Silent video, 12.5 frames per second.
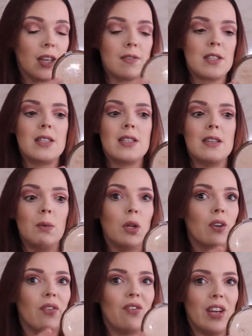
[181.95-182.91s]
It gives a
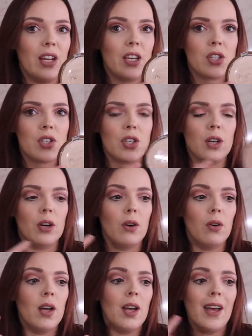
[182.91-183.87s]
similar finish.
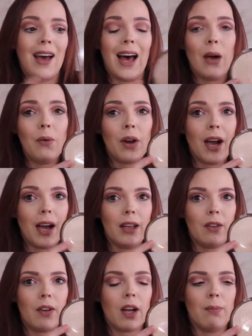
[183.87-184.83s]
So I would
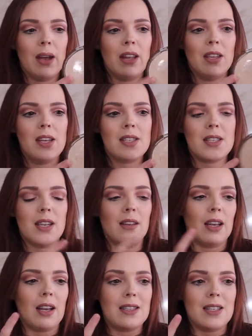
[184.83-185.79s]
highly recommend this. And
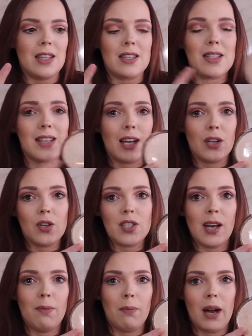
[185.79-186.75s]
like I said, this is under
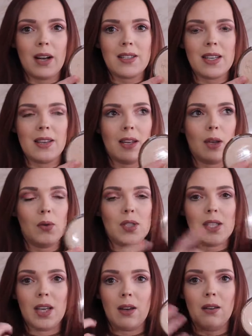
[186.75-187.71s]
10 bucks. I think it
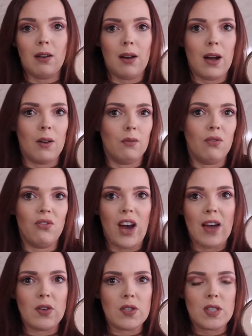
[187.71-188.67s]
was like around
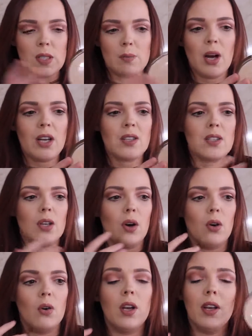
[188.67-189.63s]
five or six bucks.
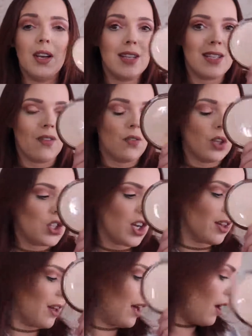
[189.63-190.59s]
So definitely
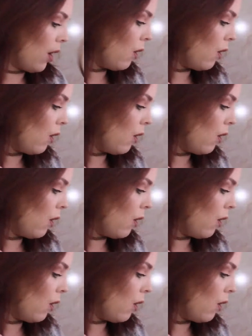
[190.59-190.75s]
check that